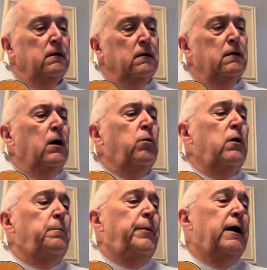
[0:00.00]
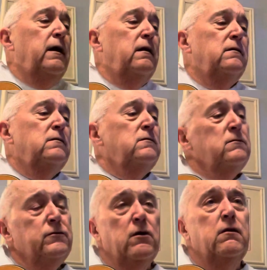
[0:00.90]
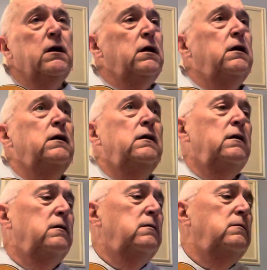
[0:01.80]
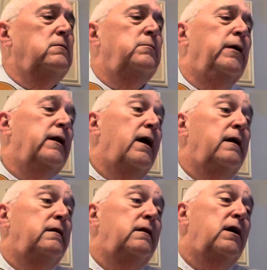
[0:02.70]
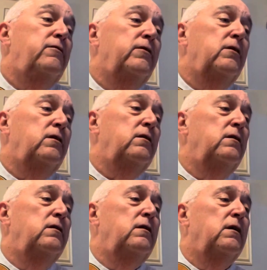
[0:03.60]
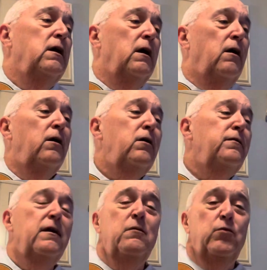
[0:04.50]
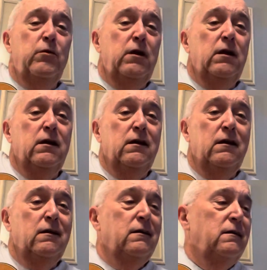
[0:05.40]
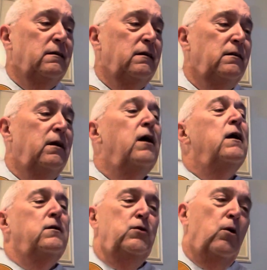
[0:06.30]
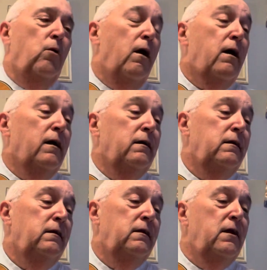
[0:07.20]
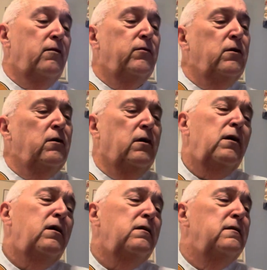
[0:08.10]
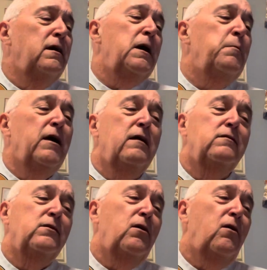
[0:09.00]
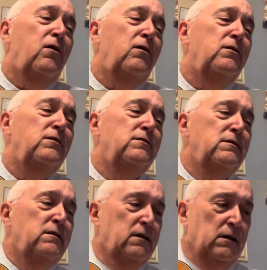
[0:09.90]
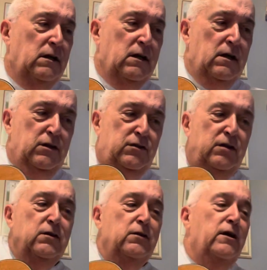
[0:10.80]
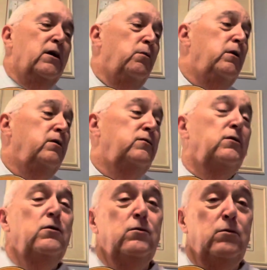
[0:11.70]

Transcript: There were bells on a hill, but I never heard them ringing. No, I never heard them at all, till there was you.